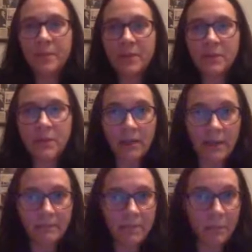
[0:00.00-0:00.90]
so
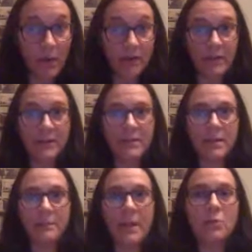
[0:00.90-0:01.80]
I'm aware that
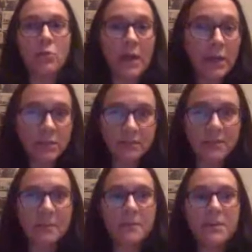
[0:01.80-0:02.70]
I may run out of
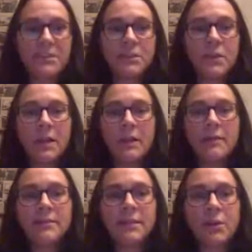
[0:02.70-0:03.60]
time very soon.
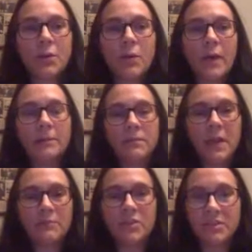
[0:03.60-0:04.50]
So
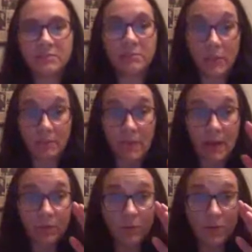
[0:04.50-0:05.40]
I'm just
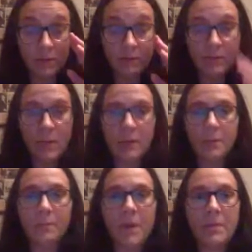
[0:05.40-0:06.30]
now
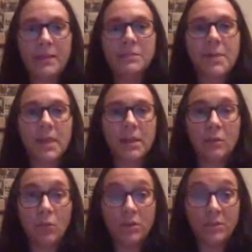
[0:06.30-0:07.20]
maybe
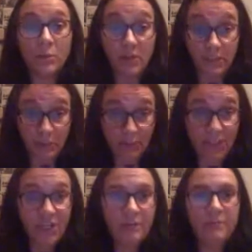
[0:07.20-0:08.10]
explaining what did you
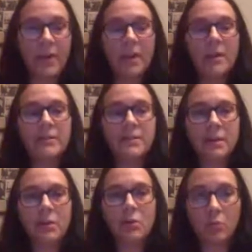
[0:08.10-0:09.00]
achieve.
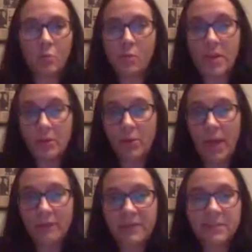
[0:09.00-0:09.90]
So we
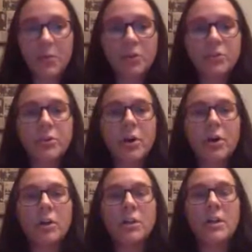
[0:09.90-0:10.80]
have this
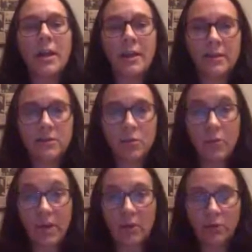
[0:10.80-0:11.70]
protocol, and
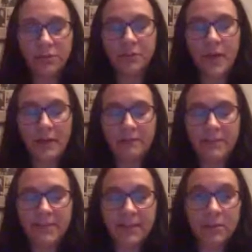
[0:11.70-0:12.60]
we also have a
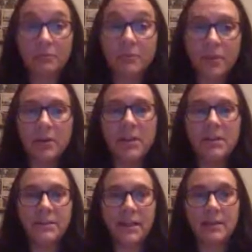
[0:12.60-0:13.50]
set of
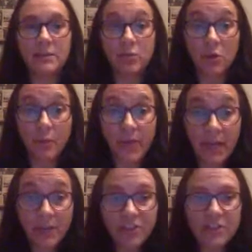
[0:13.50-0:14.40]
learnings and
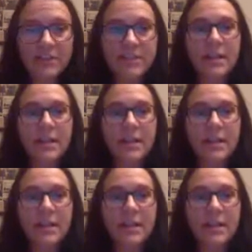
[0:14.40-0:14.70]
recommendations.